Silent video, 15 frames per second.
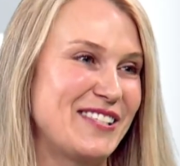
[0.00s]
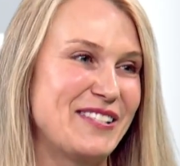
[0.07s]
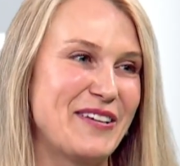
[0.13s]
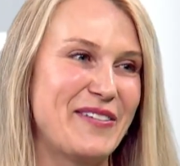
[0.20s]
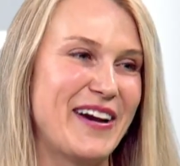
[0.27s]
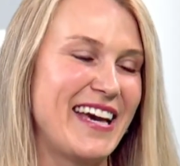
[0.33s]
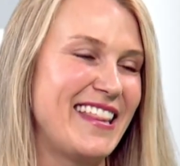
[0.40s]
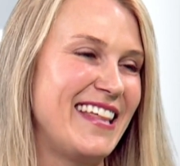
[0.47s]
so
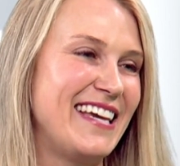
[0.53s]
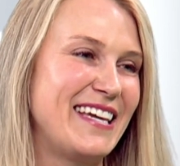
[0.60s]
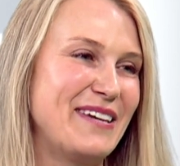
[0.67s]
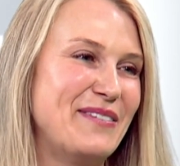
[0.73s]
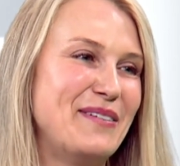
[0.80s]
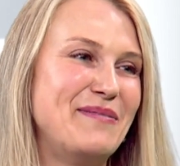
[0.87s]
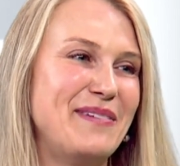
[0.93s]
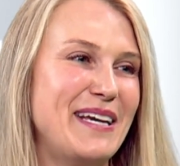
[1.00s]
I think it
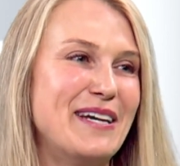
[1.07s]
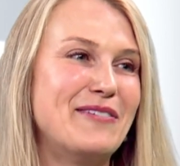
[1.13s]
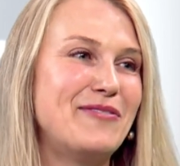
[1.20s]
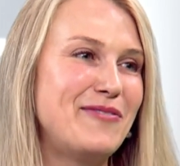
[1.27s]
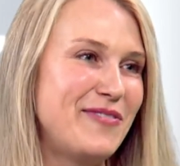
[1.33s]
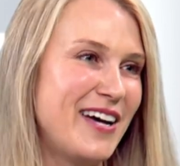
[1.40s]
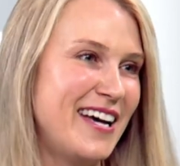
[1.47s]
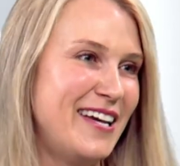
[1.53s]
would be a
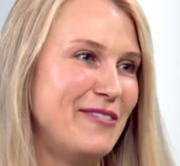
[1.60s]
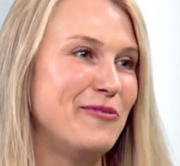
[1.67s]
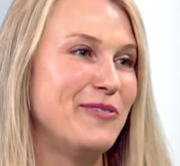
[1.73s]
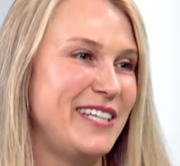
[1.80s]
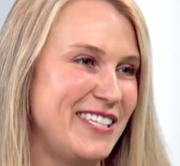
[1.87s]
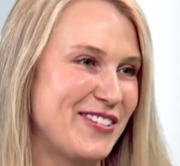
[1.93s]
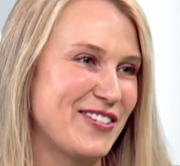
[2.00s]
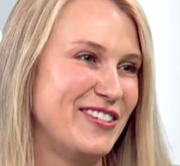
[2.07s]
fun
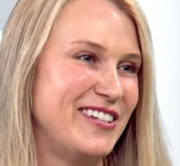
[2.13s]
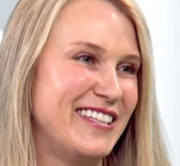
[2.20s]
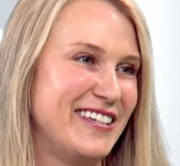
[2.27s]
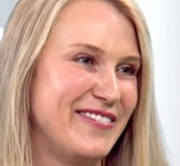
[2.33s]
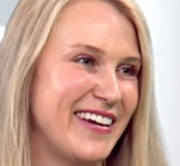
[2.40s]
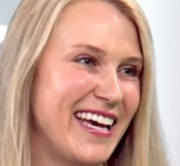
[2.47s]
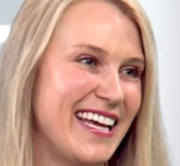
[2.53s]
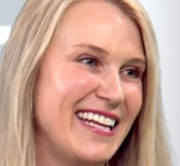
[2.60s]
regional
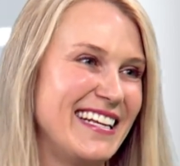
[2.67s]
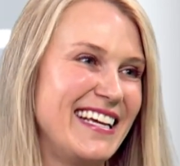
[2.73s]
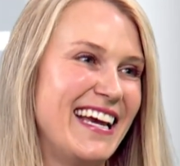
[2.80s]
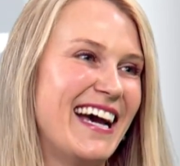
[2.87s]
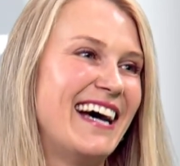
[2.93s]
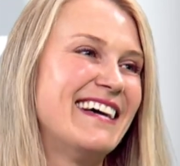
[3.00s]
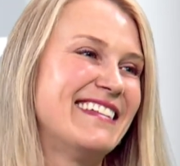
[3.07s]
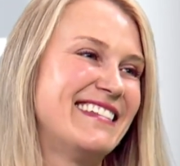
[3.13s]
event. Yeah.